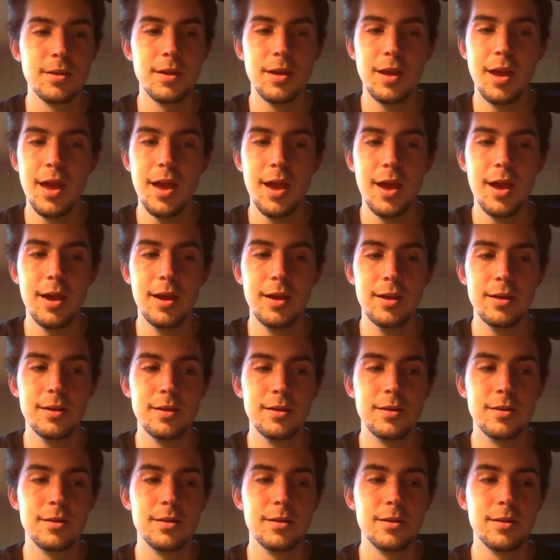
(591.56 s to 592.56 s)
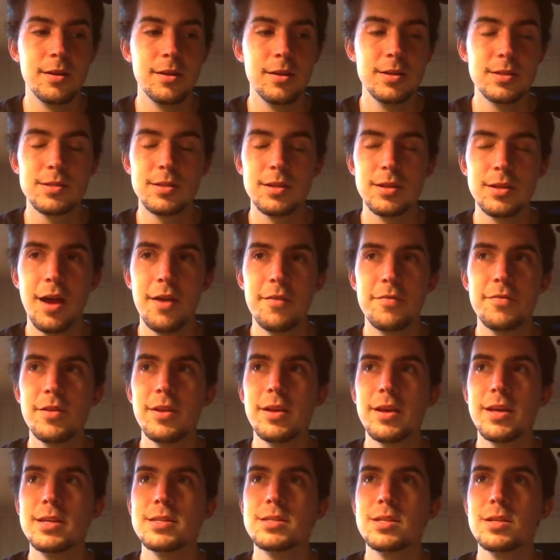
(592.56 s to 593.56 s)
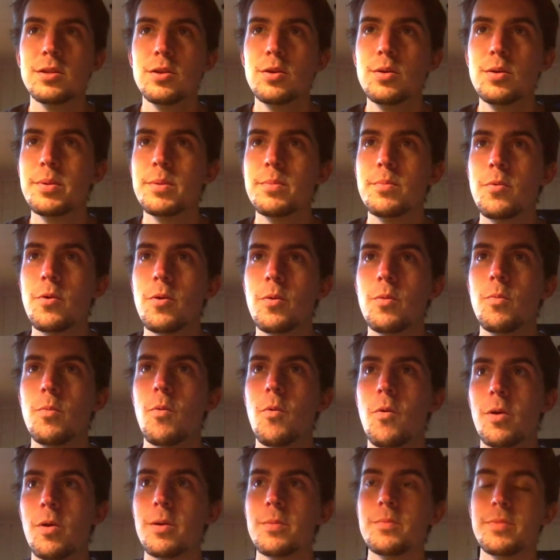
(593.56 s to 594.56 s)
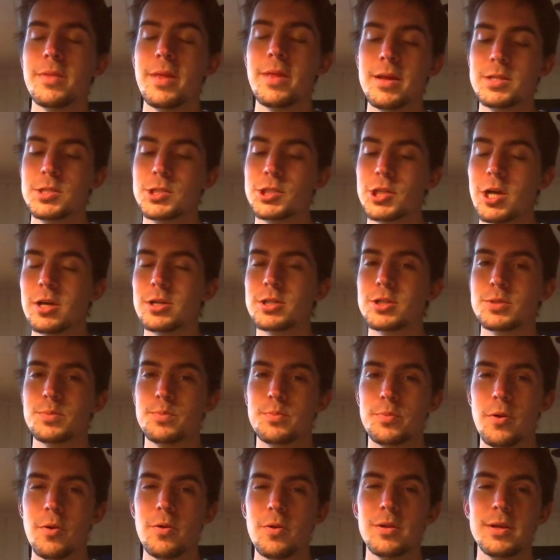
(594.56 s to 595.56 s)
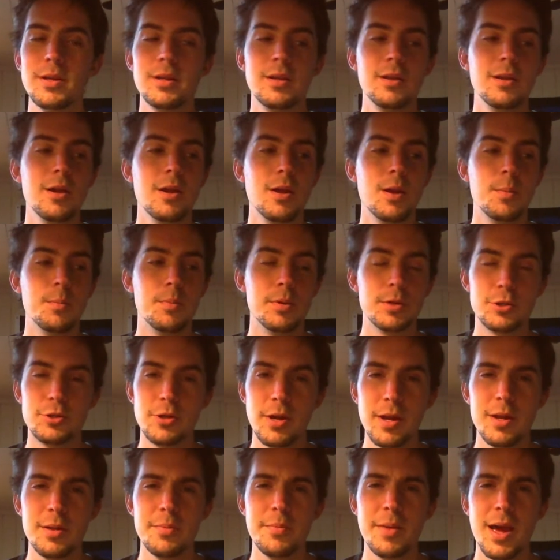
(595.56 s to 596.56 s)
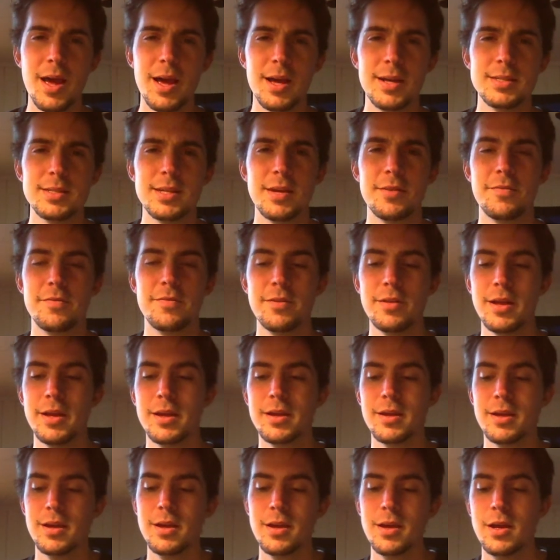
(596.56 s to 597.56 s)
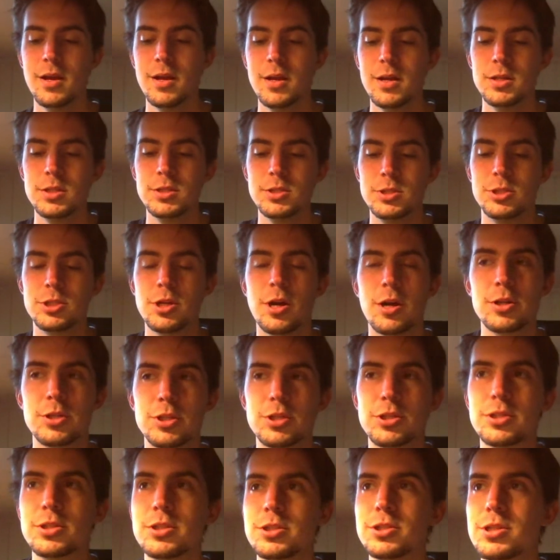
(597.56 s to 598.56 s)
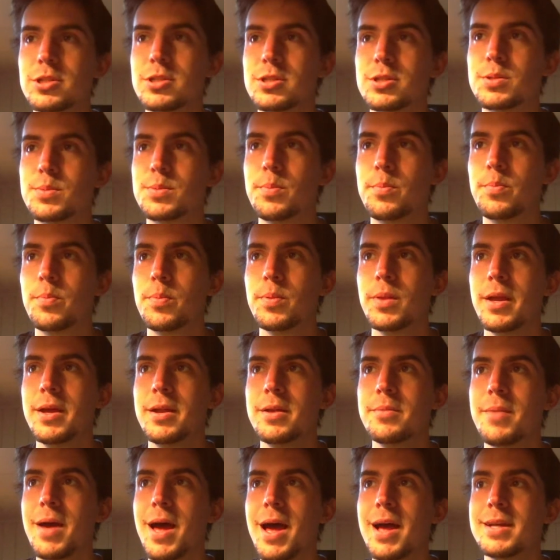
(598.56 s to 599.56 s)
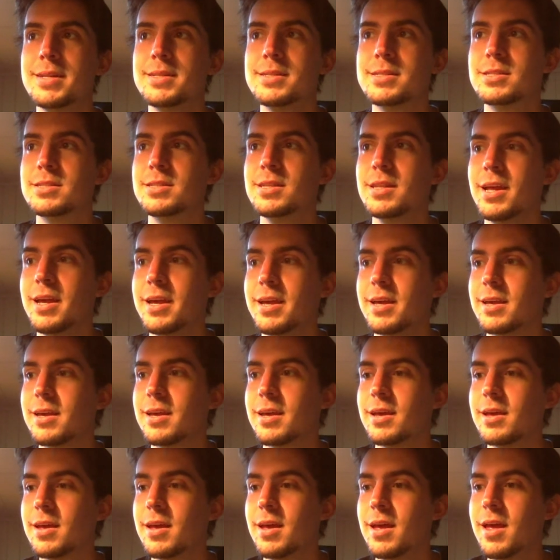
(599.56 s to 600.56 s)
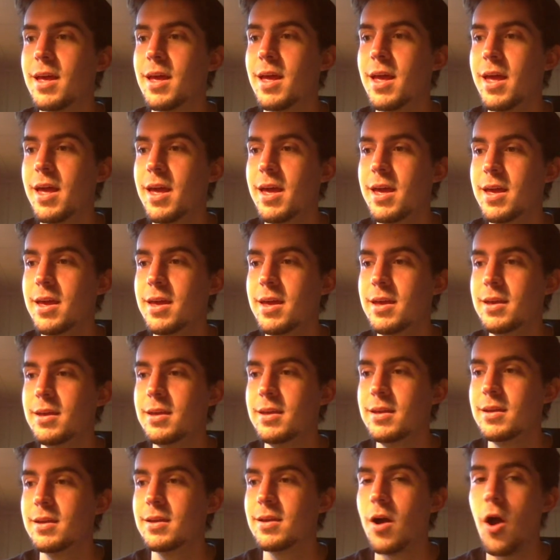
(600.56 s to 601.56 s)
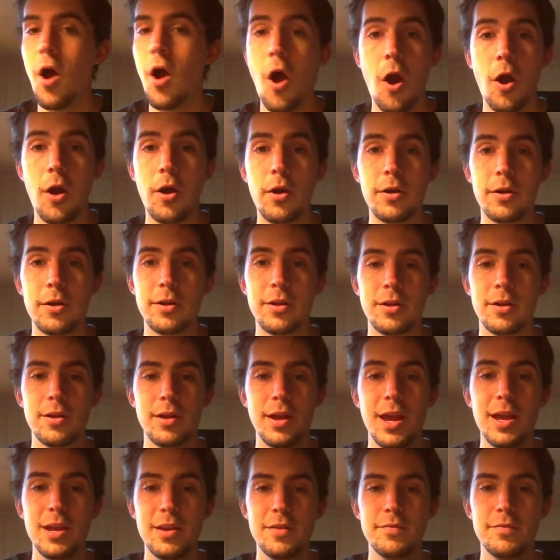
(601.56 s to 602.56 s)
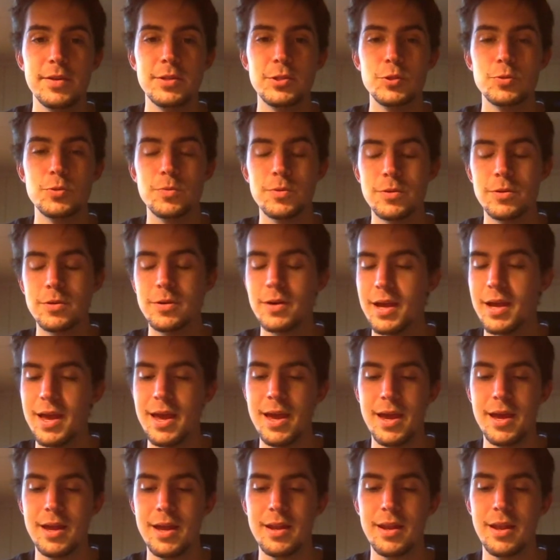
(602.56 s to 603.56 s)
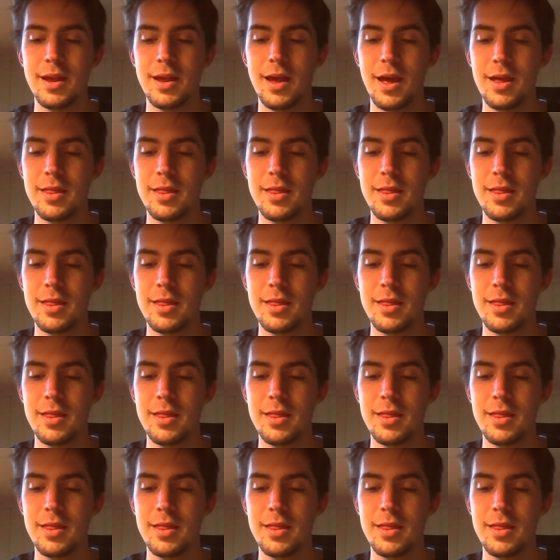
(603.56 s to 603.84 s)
And I feel like he's a little bit more warm than Josh Brolin portrayed him as. I feel like Josh just played him as like a hard individual, and I